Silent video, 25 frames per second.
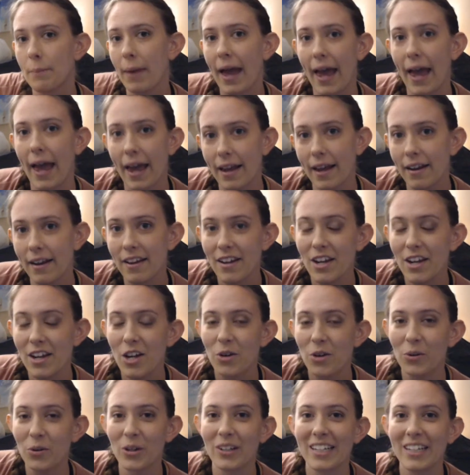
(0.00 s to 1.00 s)
ahead
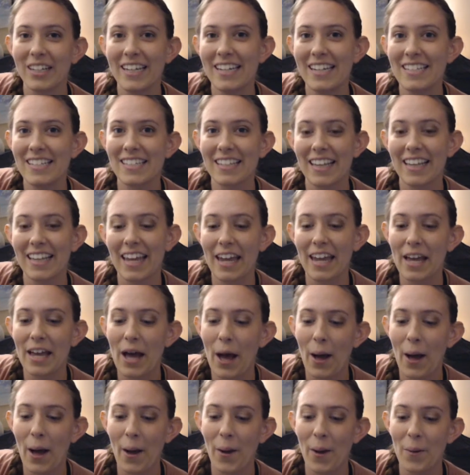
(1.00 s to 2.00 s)
real easily.
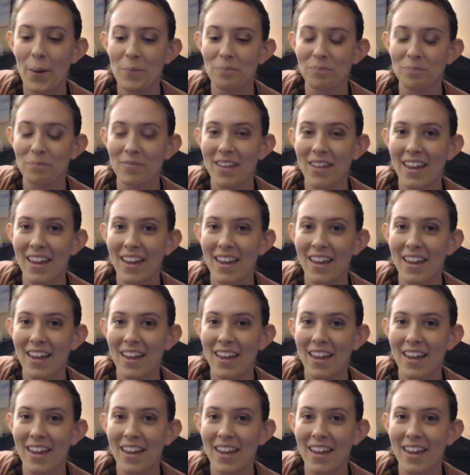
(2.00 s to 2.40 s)
And